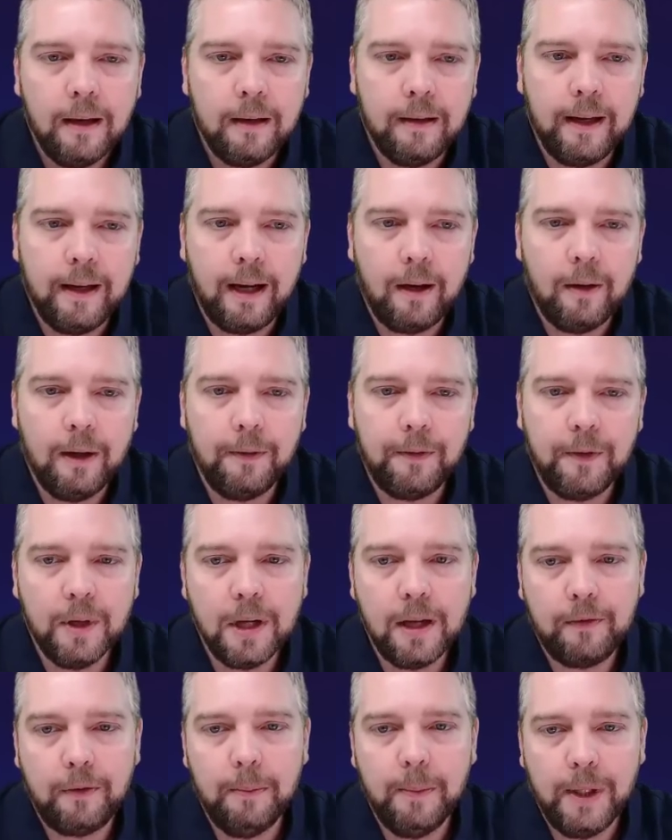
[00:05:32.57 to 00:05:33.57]
Now, if you're
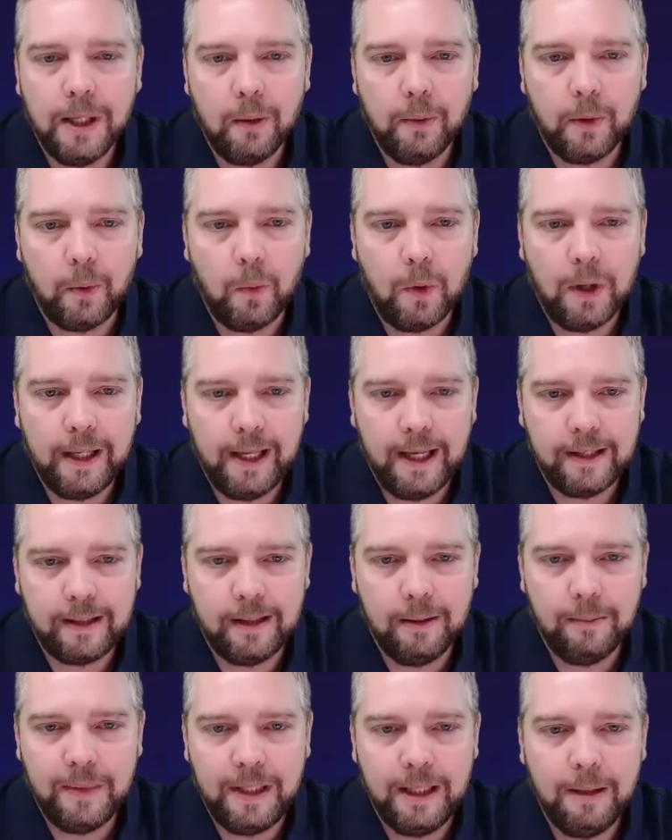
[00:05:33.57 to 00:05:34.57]
not familiar with what
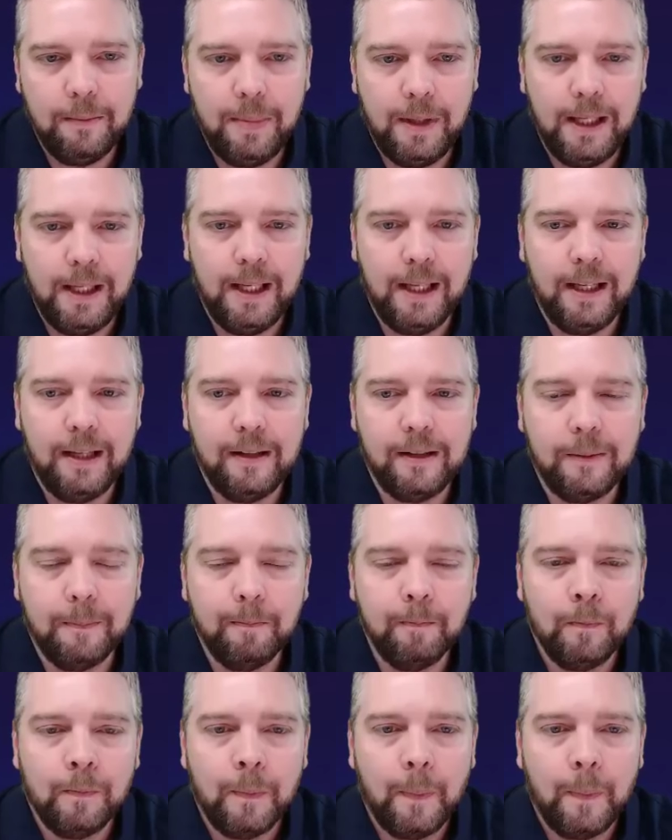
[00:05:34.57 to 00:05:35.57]
SMTP is,
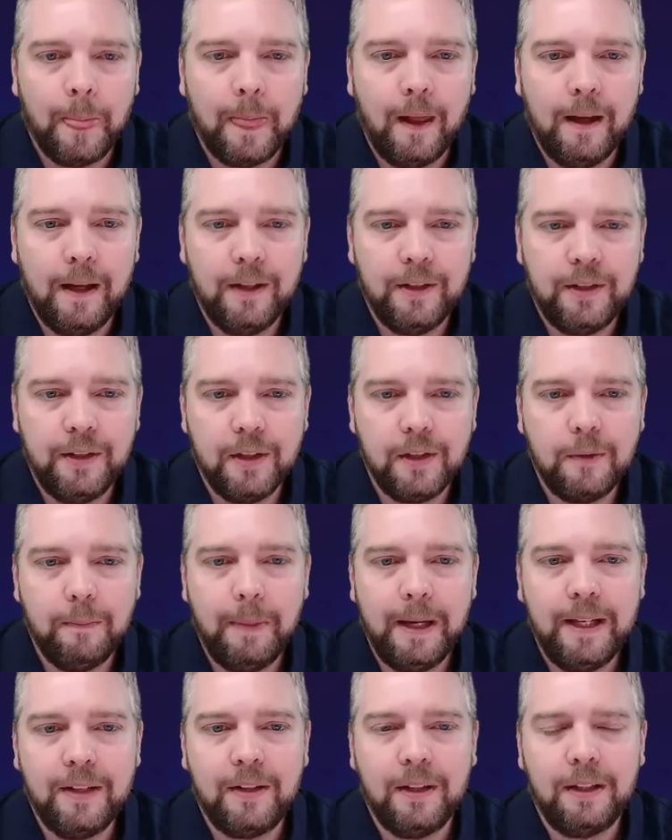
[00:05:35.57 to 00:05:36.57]
it's just
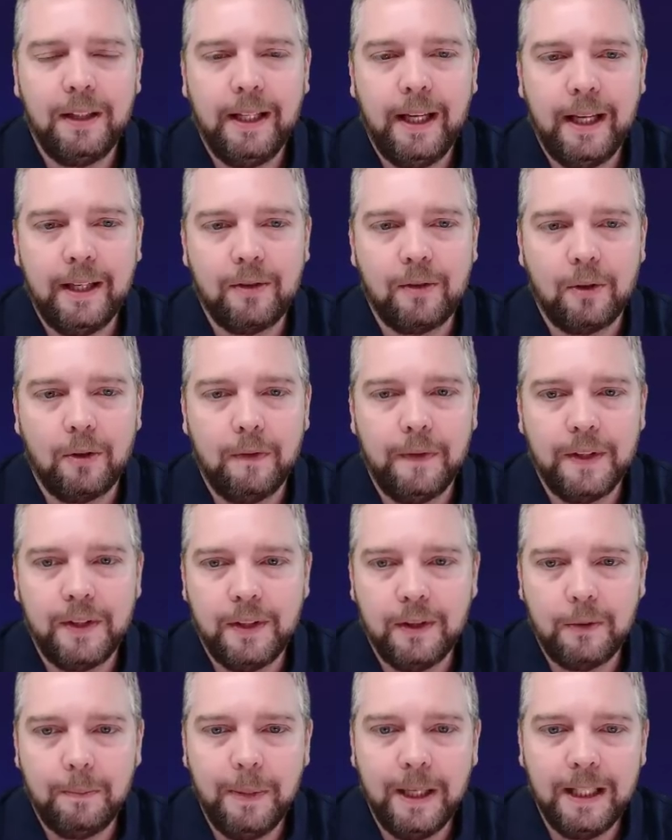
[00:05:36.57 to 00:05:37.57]
basically a service
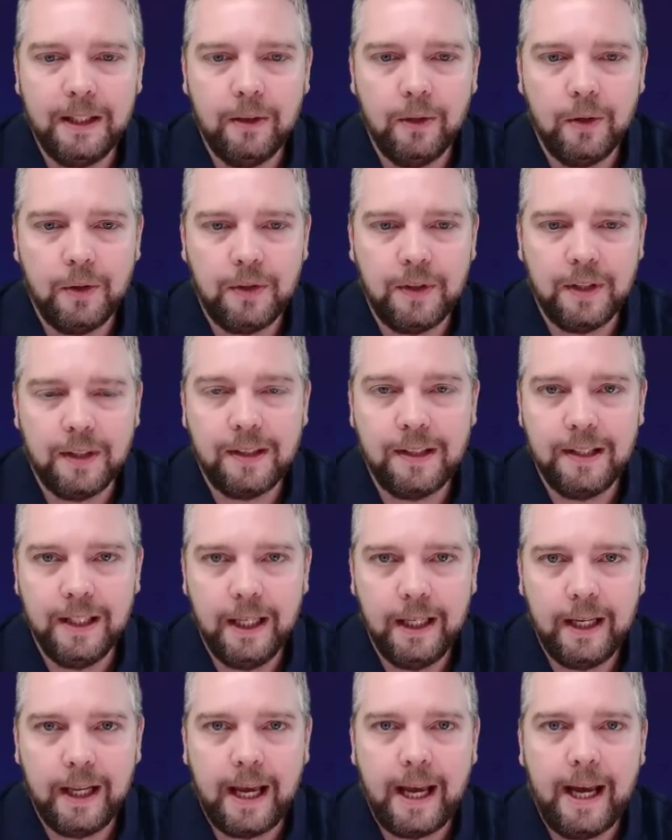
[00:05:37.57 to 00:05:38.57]
that's being used to
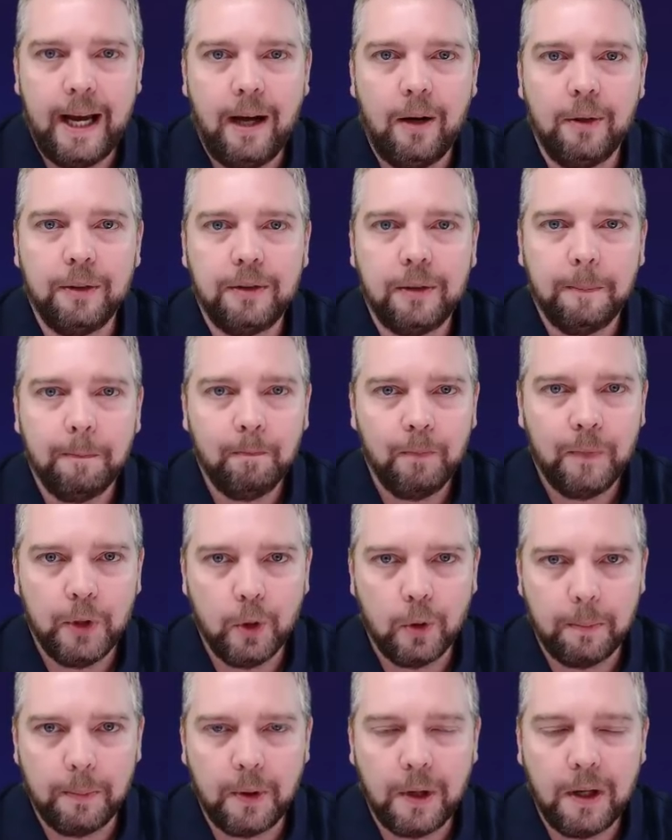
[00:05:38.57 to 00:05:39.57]
send out
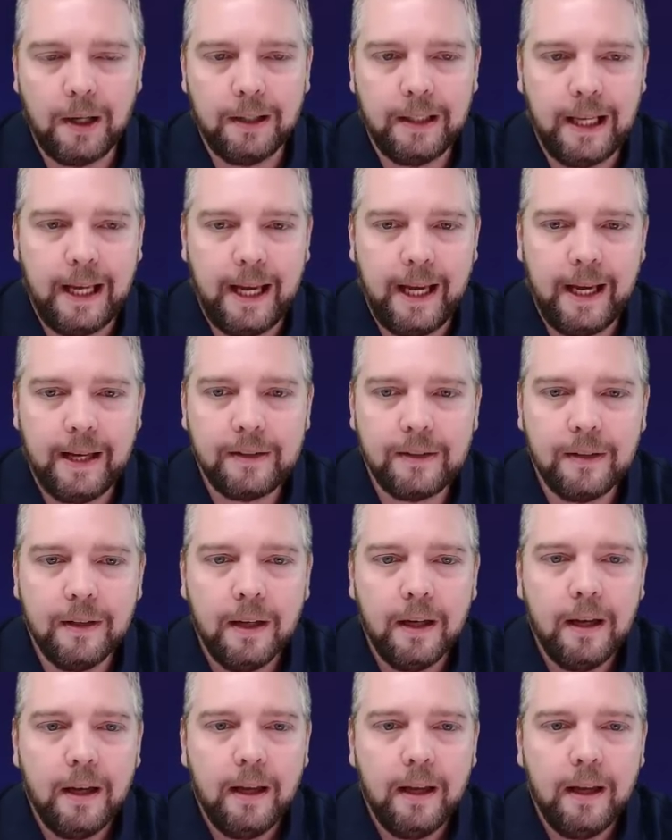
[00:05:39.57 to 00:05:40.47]
your broadcasts.